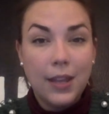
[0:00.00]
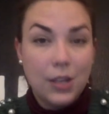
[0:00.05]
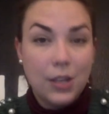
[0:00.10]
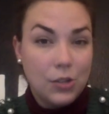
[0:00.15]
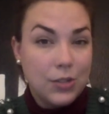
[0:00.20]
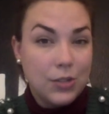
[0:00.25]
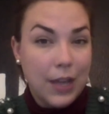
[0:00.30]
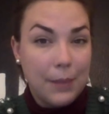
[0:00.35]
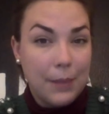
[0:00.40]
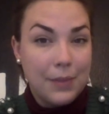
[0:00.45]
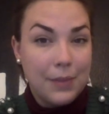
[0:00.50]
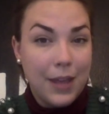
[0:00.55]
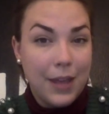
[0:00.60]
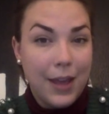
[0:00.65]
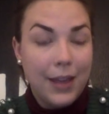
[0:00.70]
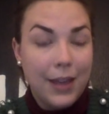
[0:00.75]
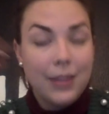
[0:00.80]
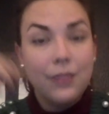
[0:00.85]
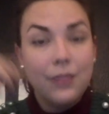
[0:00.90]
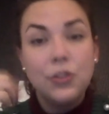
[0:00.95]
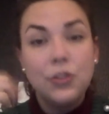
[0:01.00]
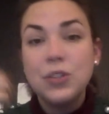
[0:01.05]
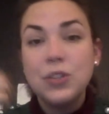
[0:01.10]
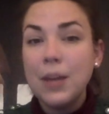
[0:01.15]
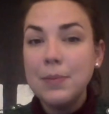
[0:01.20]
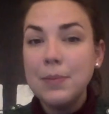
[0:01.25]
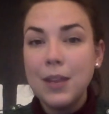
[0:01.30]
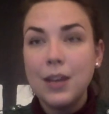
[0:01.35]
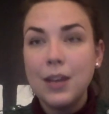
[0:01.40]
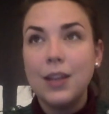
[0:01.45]
and you tap that, and if you
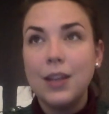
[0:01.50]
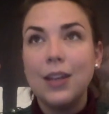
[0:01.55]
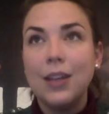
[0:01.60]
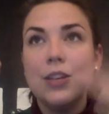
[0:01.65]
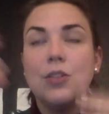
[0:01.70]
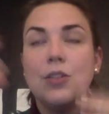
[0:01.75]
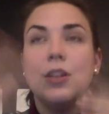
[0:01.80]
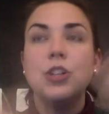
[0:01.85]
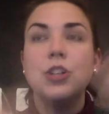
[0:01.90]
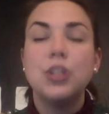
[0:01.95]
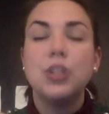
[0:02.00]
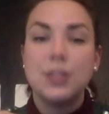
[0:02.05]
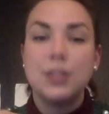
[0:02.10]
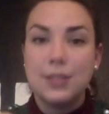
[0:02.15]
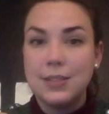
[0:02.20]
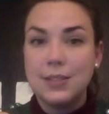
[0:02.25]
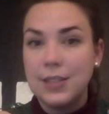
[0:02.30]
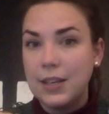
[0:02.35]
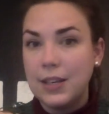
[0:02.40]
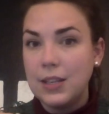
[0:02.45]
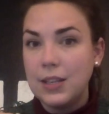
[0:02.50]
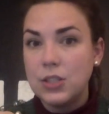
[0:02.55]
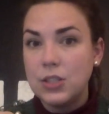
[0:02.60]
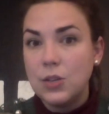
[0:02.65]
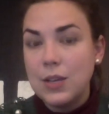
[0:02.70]
tap that again, you can adjust the settings.